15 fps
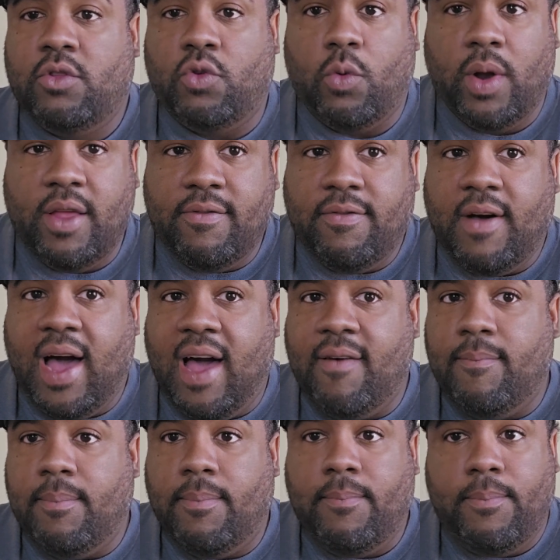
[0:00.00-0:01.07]

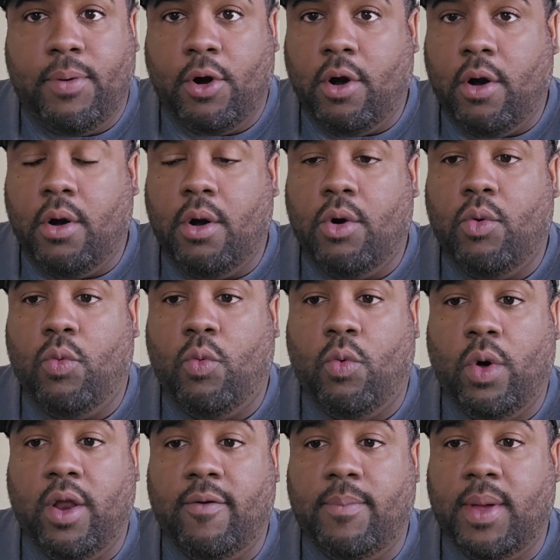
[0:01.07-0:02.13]
25 per
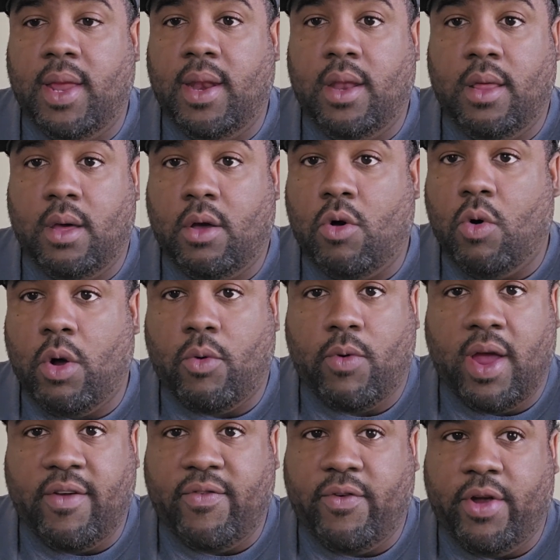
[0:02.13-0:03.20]
would have been the going
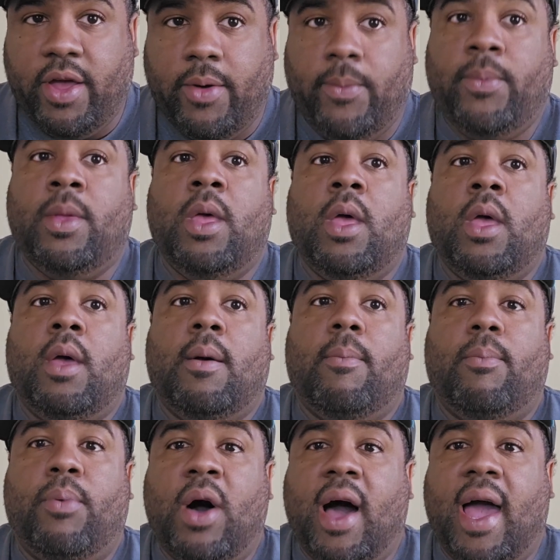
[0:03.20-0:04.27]
rate for him.
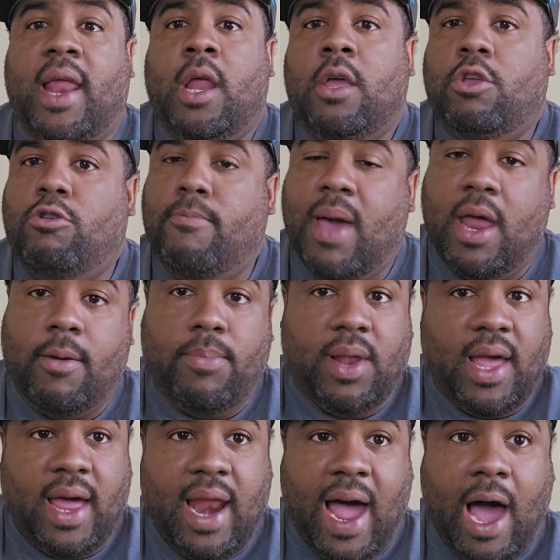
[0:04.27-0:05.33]
But you made him
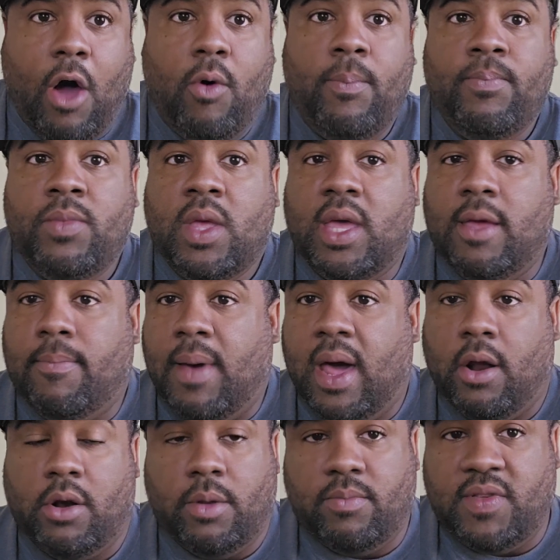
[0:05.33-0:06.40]
play it out. He
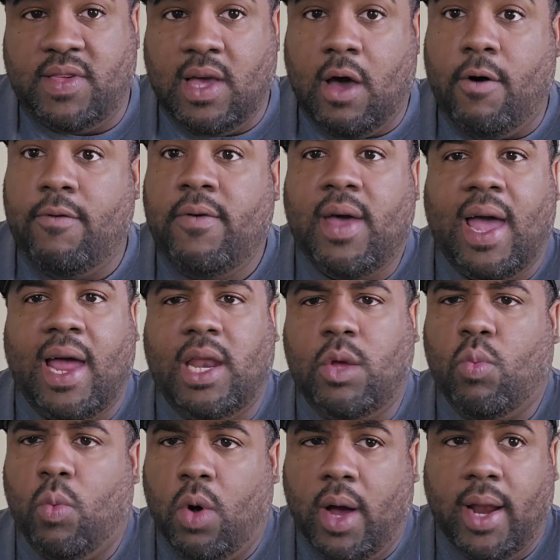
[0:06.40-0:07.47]
bet on himself and he
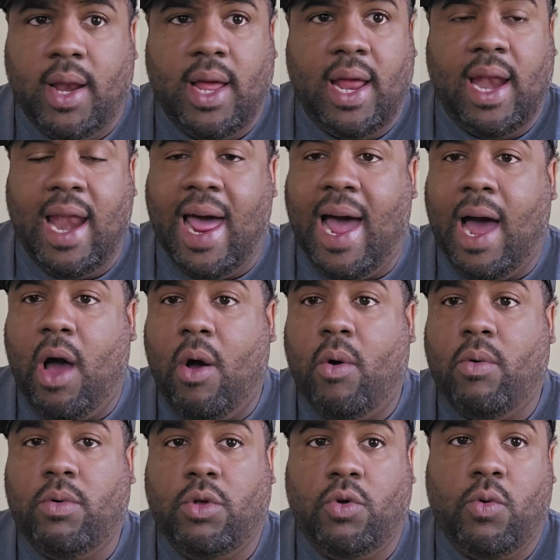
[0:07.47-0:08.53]
won. And
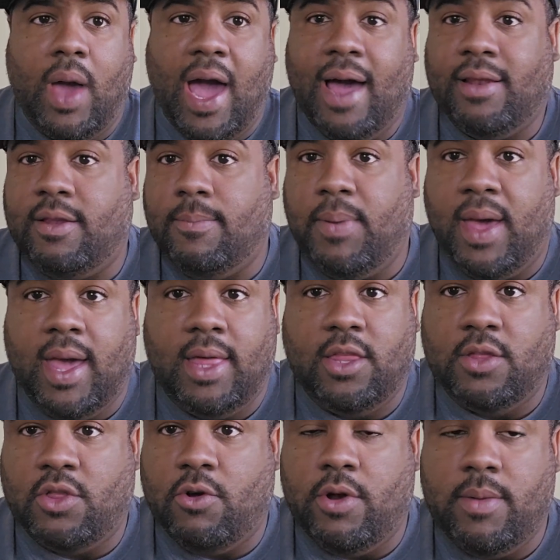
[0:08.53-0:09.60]
now you had to pay
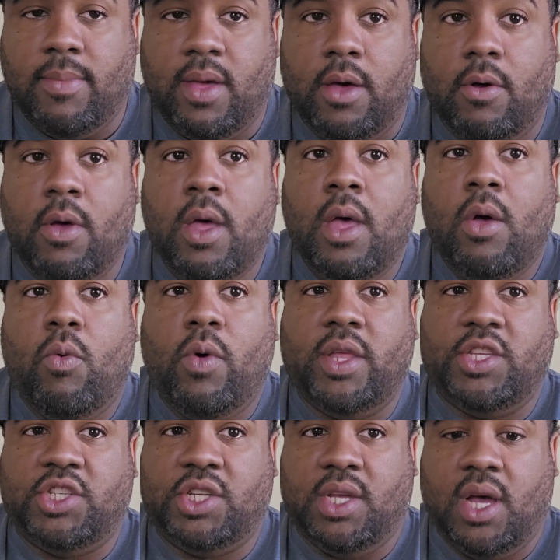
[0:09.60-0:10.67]
the 30 mil,
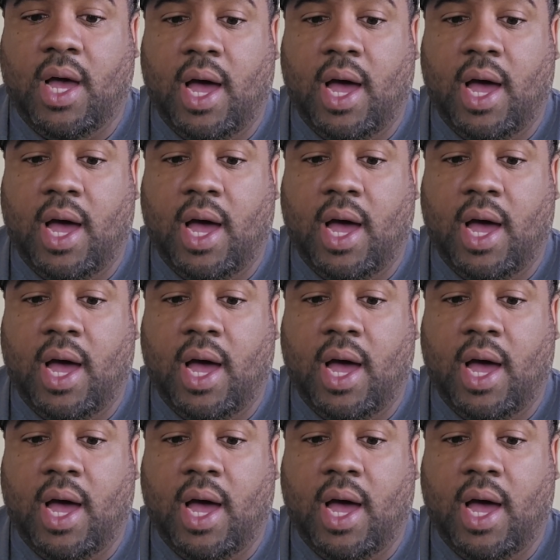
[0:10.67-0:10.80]
which